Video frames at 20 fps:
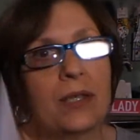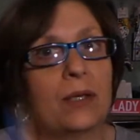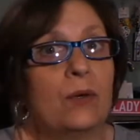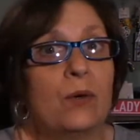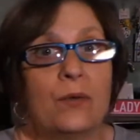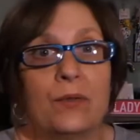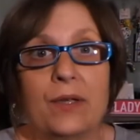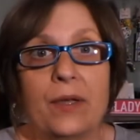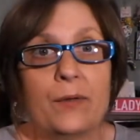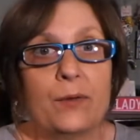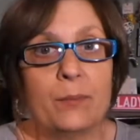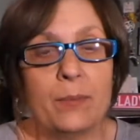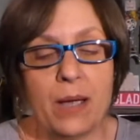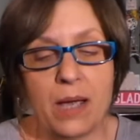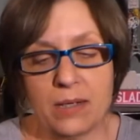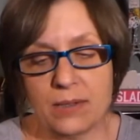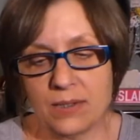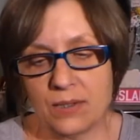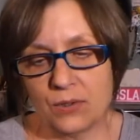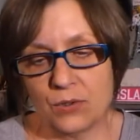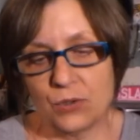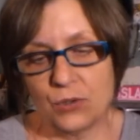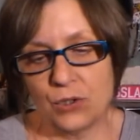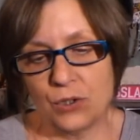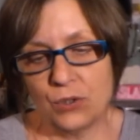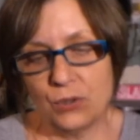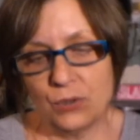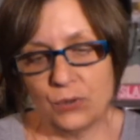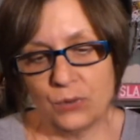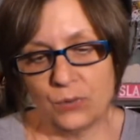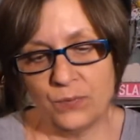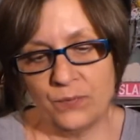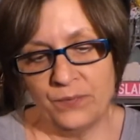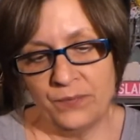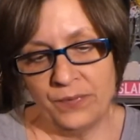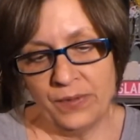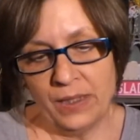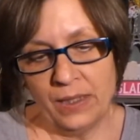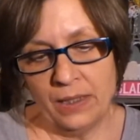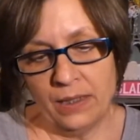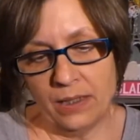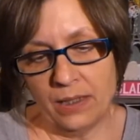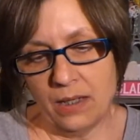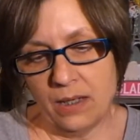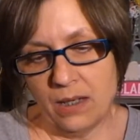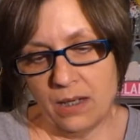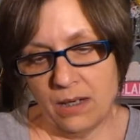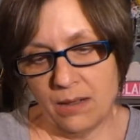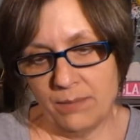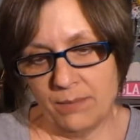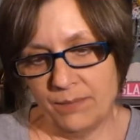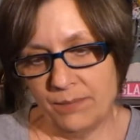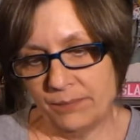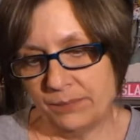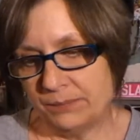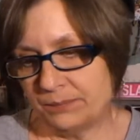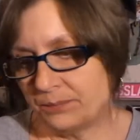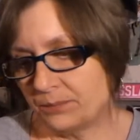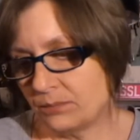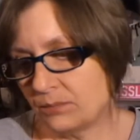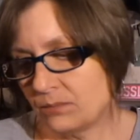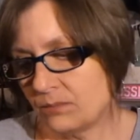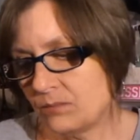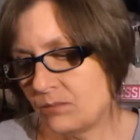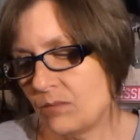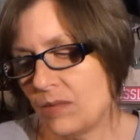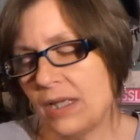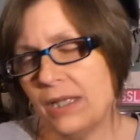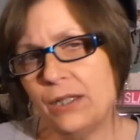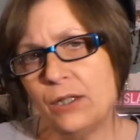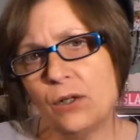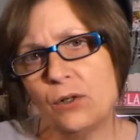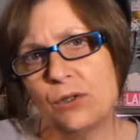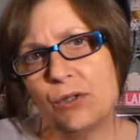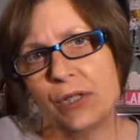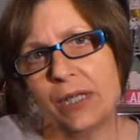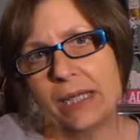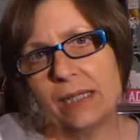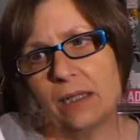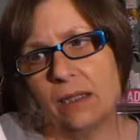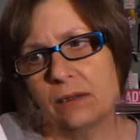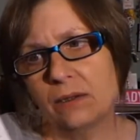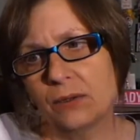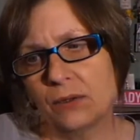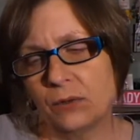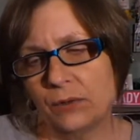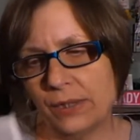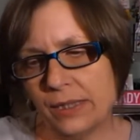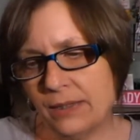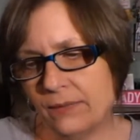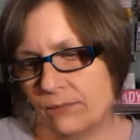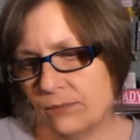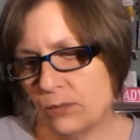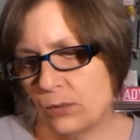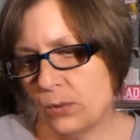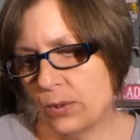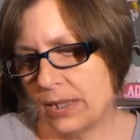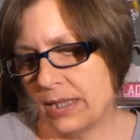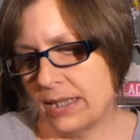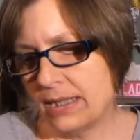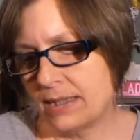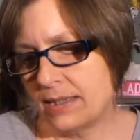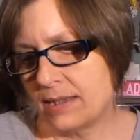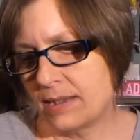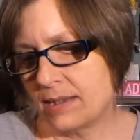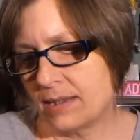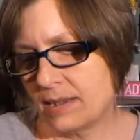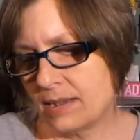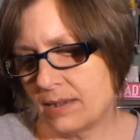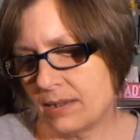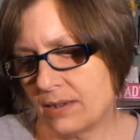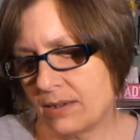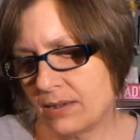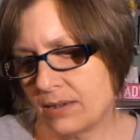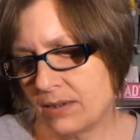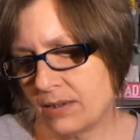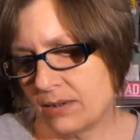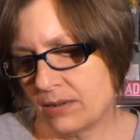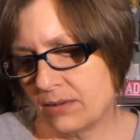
like all the other boxes do. Um, you know, you get a little invoice,